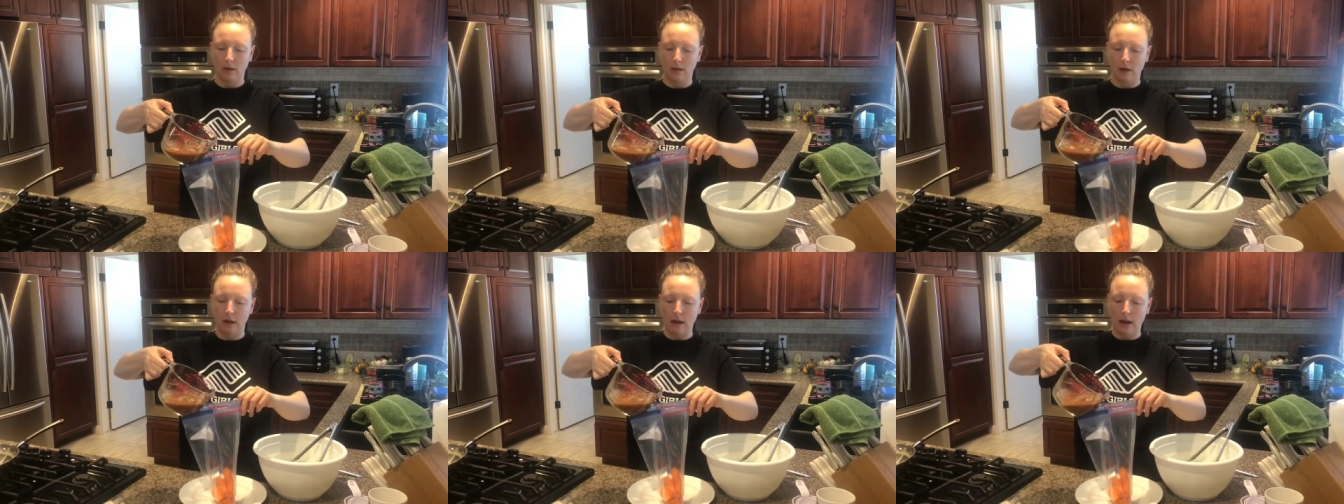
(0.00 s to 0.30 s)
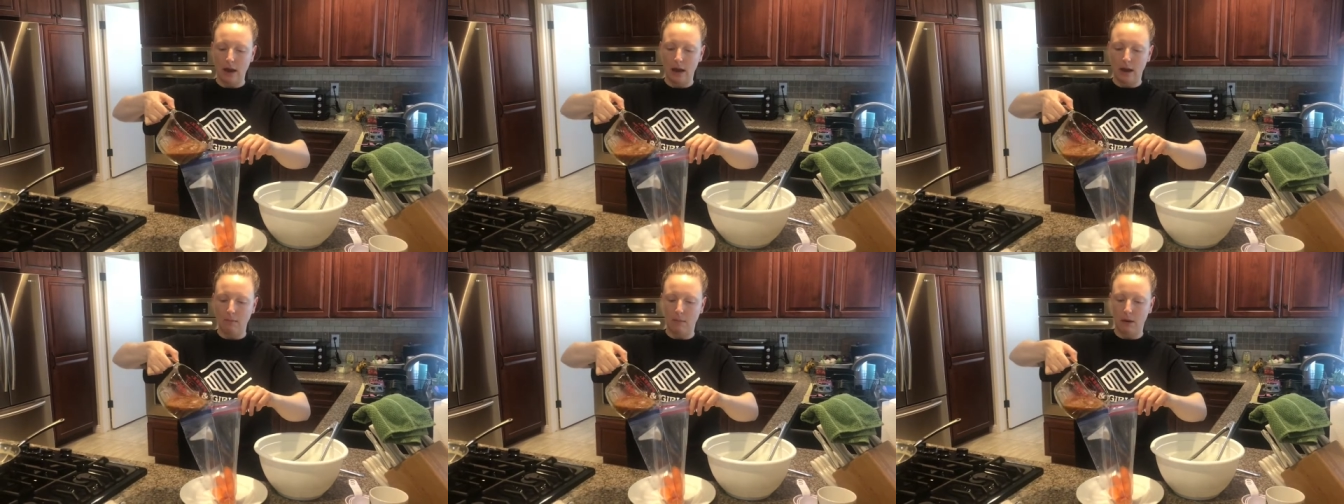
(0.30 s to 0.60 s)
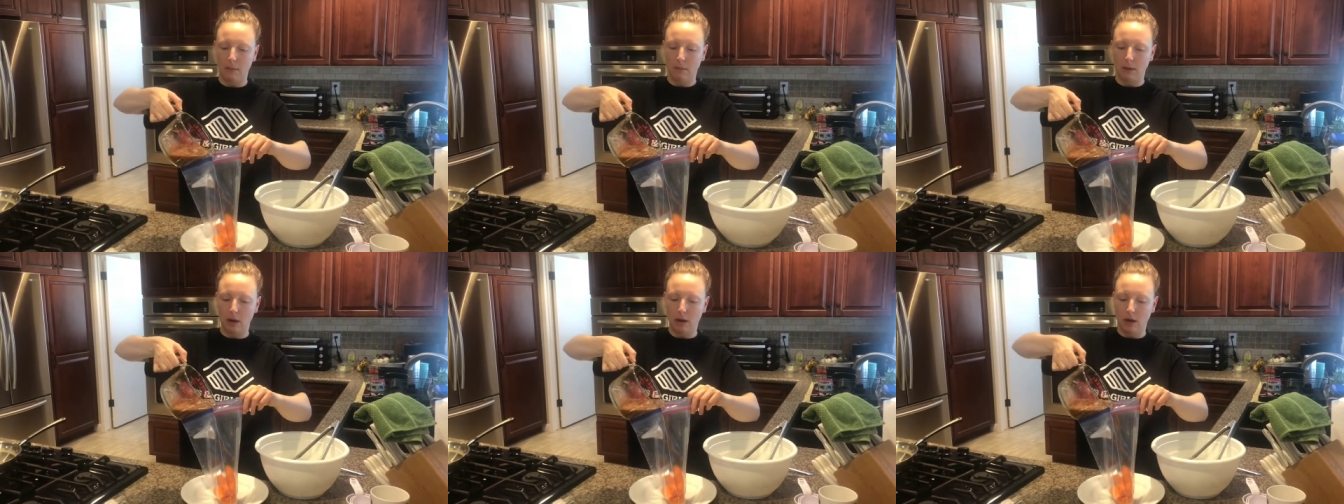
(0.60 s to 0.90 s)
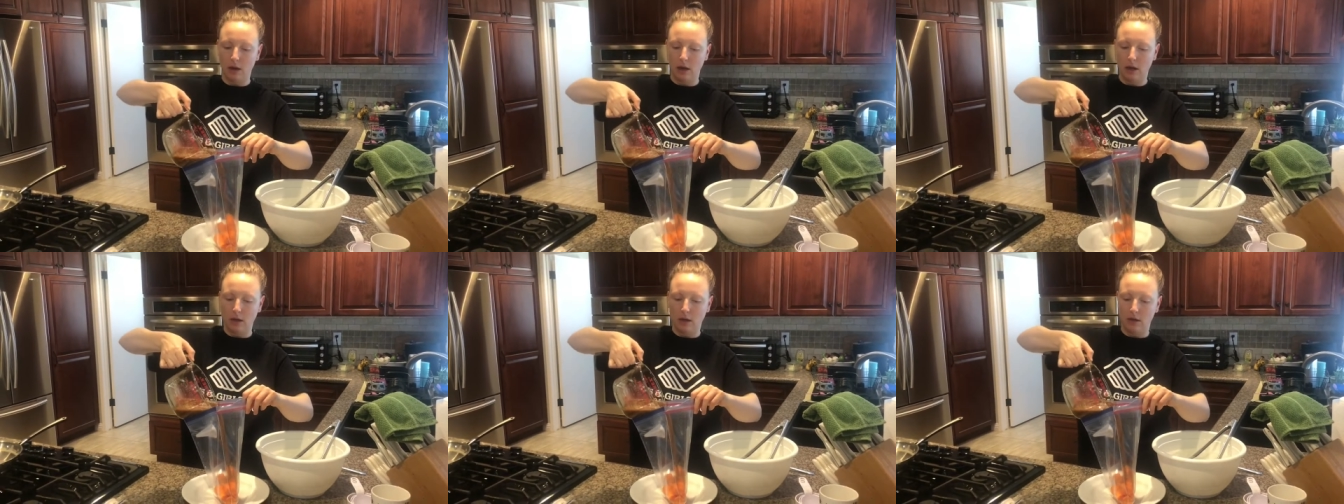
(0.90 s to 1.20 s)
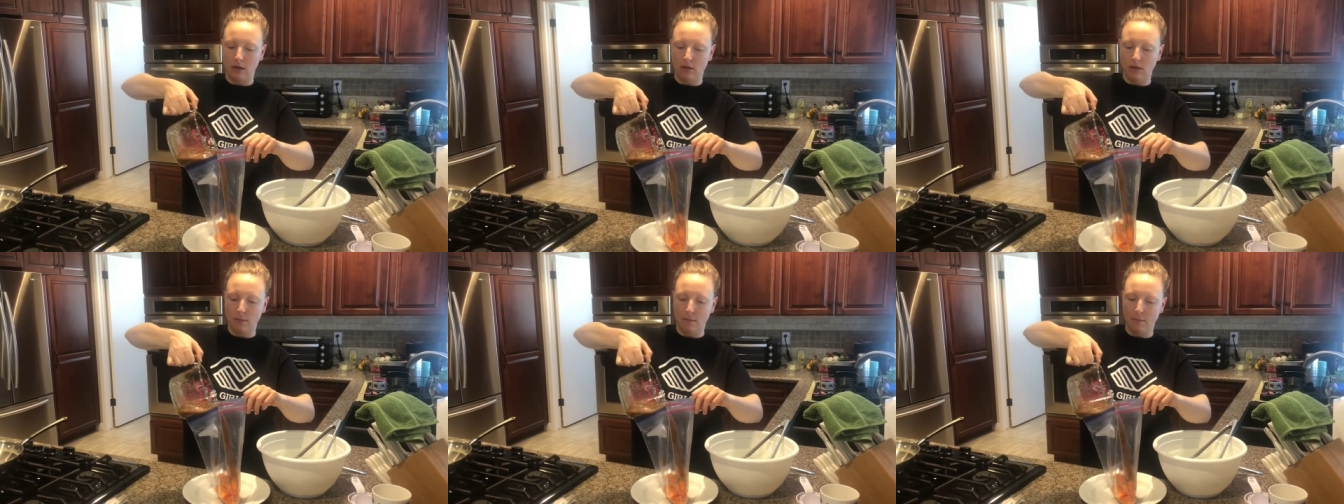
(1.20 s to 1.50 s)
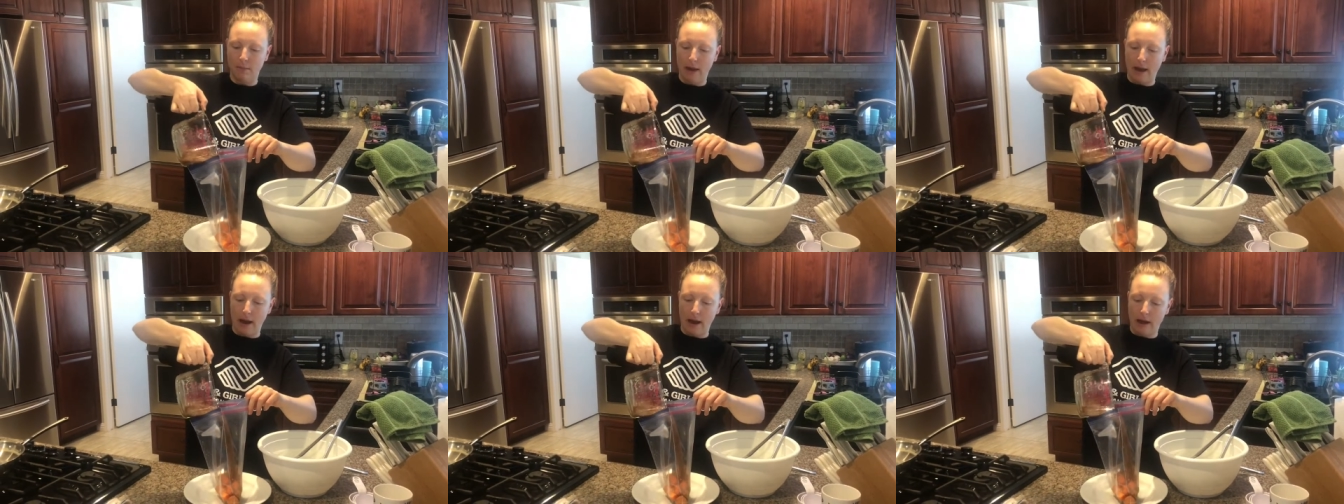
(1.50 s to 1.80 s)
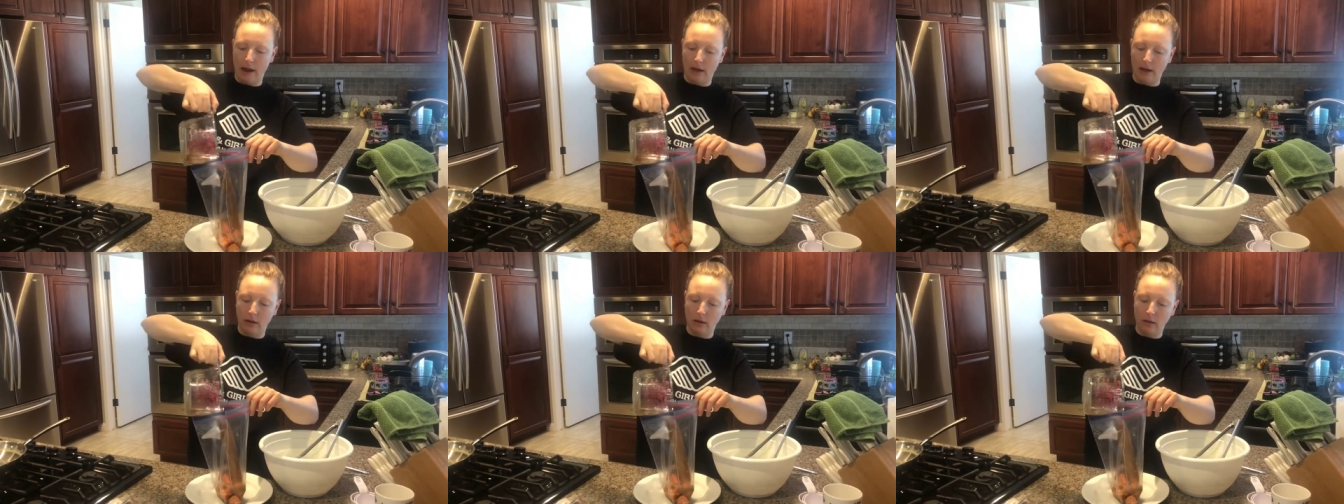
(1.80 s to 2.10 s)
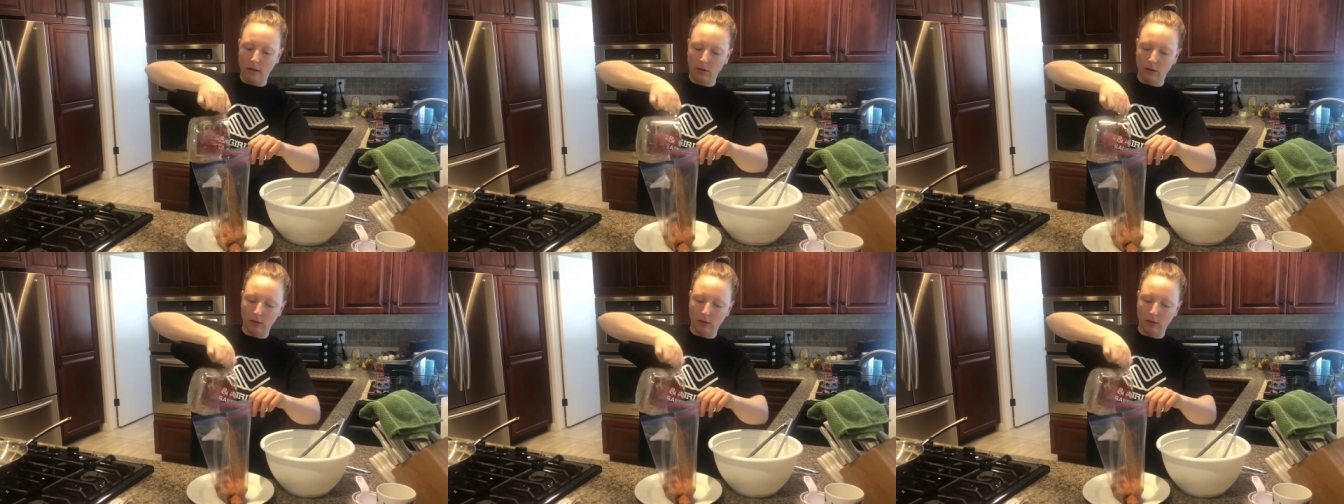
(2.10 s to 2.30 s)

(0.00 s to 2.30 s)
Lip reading: then add my marinade to the bag.